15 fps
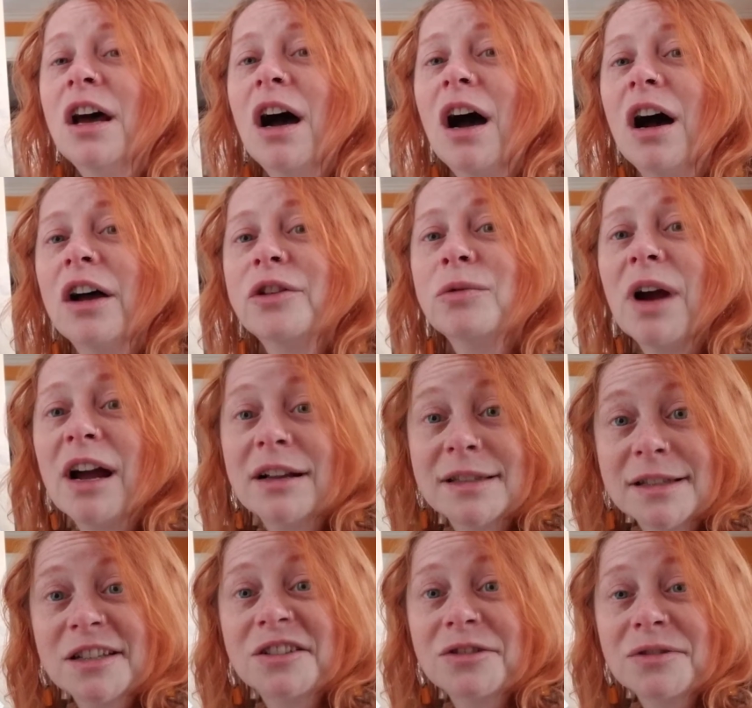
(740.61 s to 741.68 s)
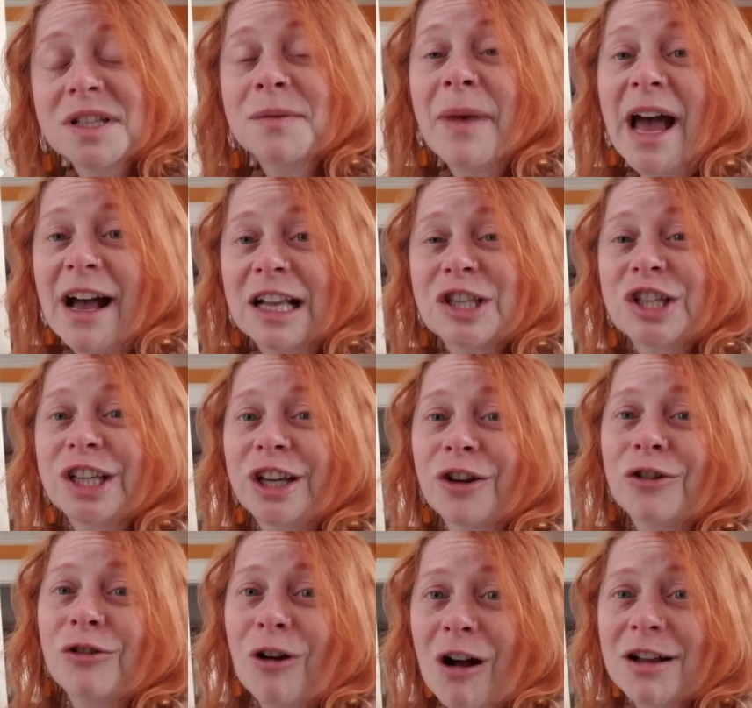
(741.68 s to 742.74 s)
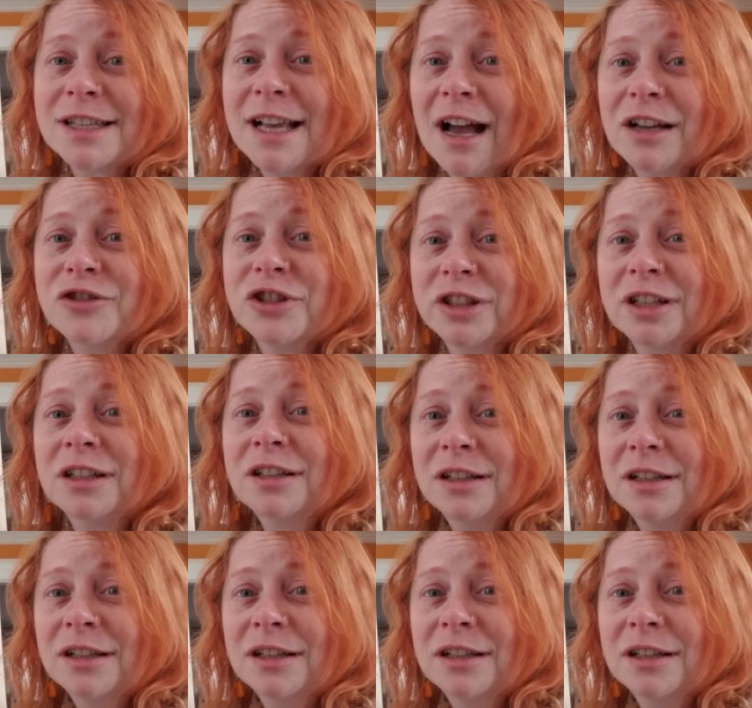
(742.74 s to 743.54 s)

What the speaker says: you were asked to do some hatching and cross-hatching